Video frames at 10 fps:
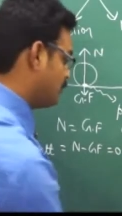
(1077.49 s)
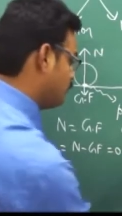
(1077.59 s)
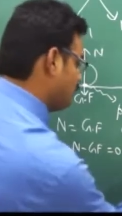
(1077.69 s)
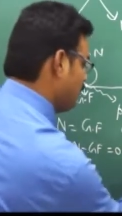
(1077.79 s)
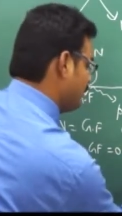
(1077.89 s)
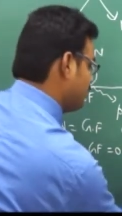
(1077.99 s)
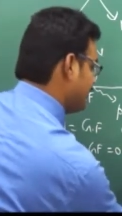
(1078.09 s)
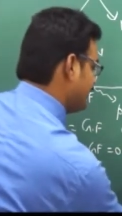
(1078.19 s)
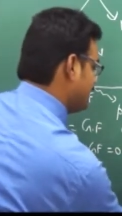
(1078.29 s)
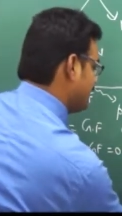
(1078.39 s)
So if you
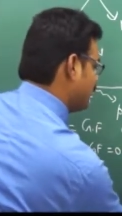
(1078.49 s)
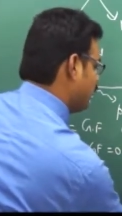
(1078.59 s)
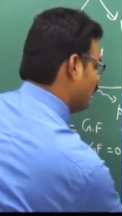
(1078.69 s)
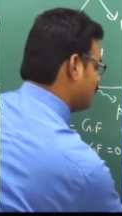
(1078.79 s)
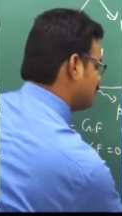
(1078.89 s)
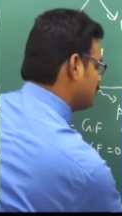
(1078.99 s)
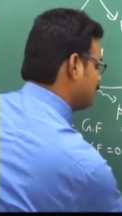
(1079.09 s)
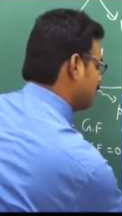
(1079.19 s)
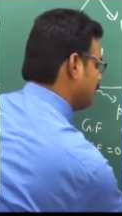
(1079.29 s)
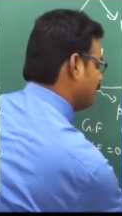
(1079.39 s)
take net force
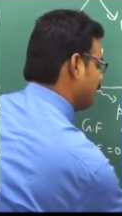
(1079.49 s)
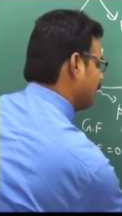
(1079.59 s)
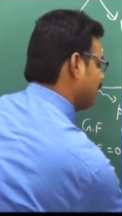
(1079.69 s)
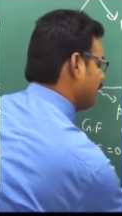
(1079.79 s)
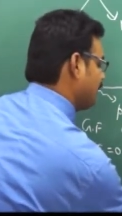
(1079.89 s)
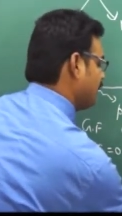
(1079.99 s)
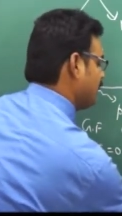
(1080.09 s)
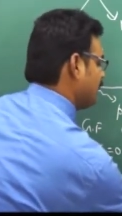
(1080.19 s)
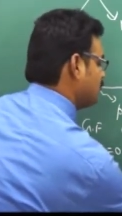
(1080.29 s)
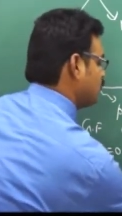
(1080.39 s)

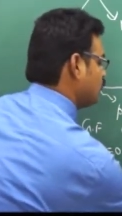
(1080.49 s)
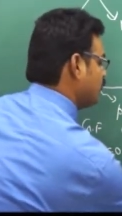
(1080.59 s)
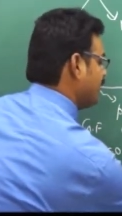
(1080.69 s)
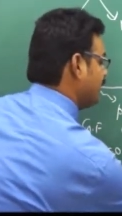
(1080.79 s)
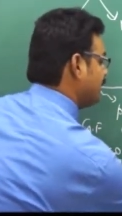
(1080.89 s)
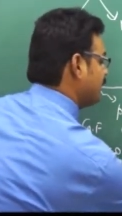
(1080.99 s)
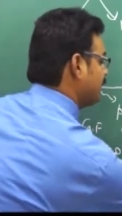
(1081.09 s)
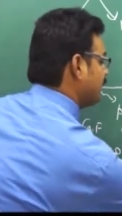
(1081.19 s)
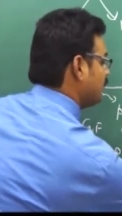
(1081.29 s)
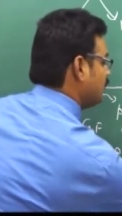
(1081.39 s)
2N
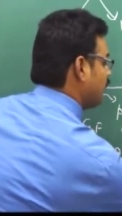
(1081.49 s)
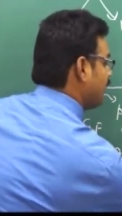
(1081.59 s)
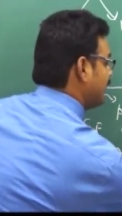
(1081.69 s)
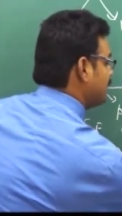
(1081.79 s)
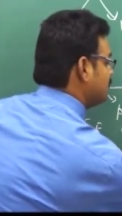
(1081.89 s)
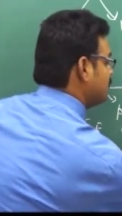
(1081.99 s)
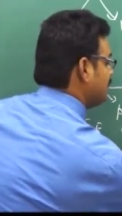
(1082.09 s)
minus